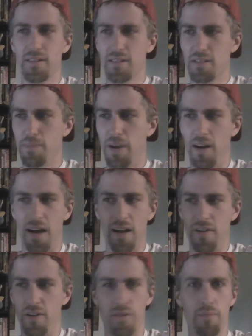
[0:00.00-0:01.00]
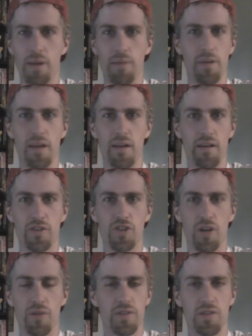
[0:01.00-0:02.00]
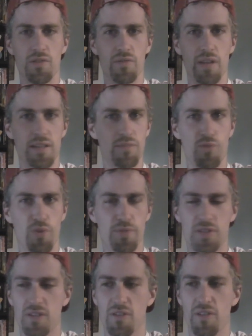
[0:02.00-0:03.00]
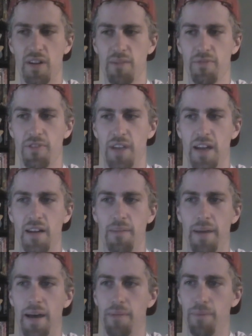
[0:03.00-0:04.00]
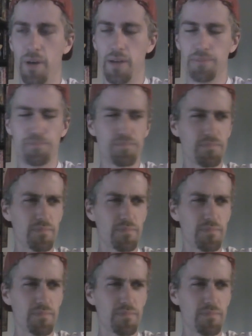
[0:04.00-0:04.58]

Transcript: Spare, I don't know, there may be a show or two that's more obscure that I'm forgetting about, but